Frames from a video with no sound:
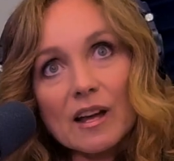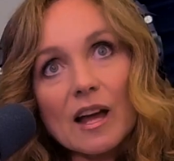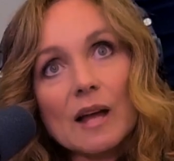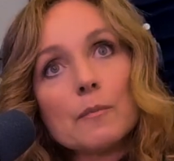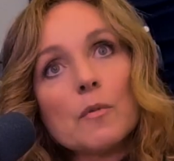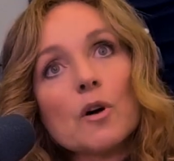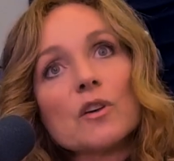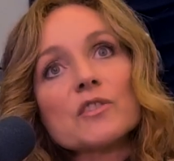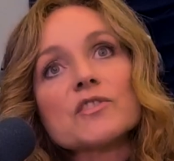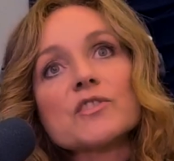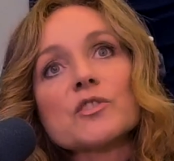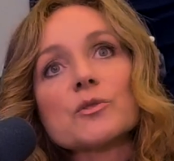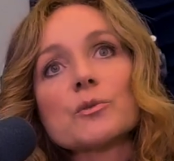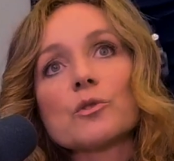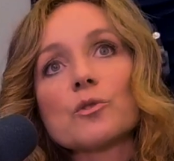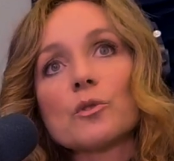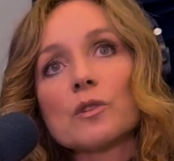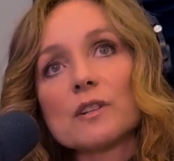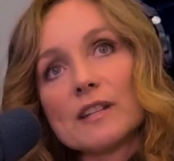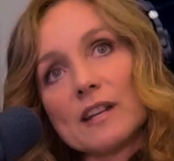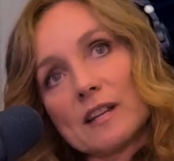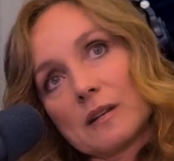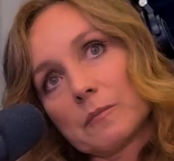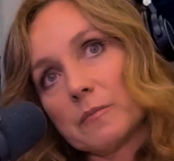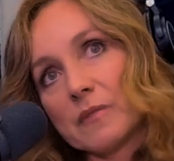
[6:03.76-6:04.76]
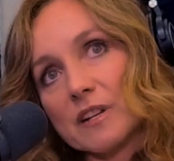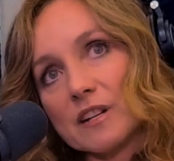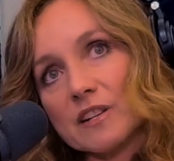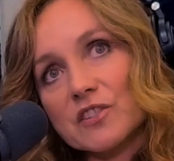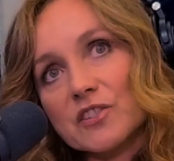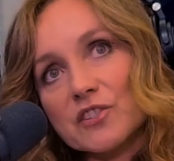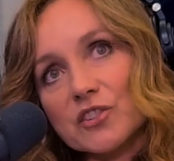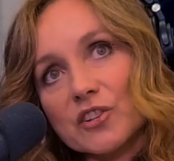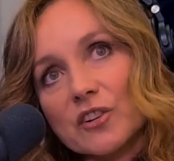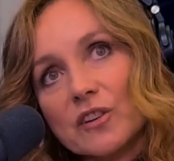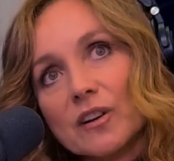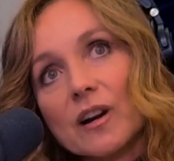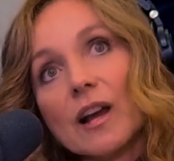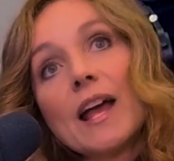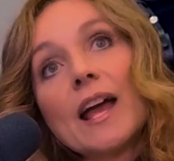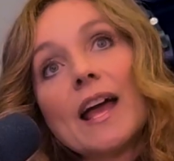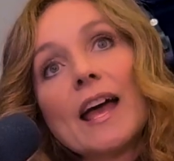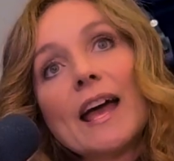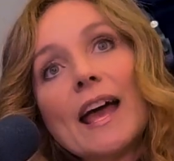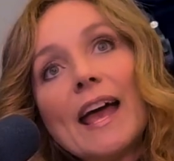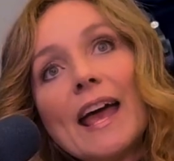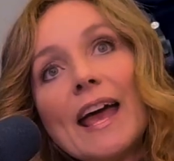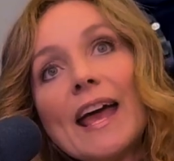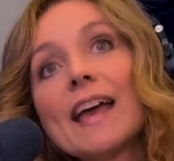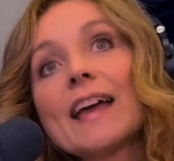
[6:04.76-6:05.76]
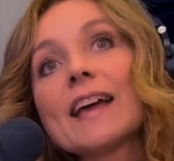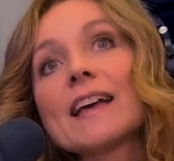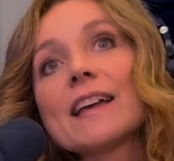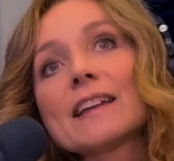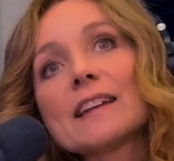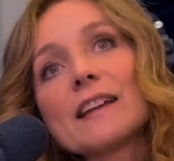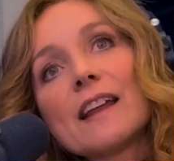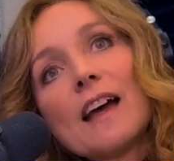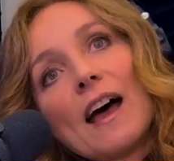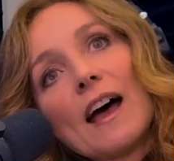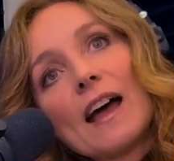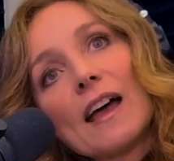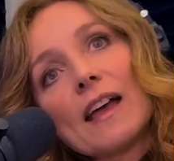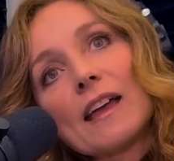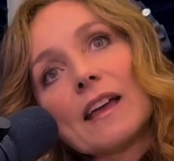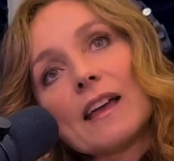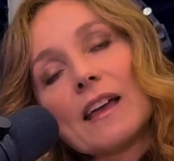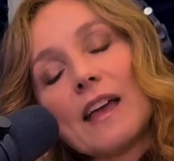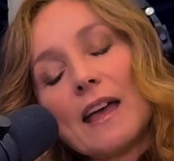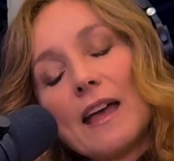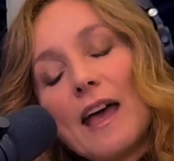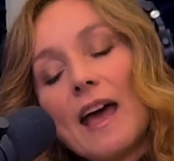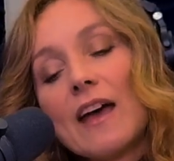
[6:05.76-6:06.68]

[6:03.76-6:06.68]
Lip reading: I'm also an ordained minister, and I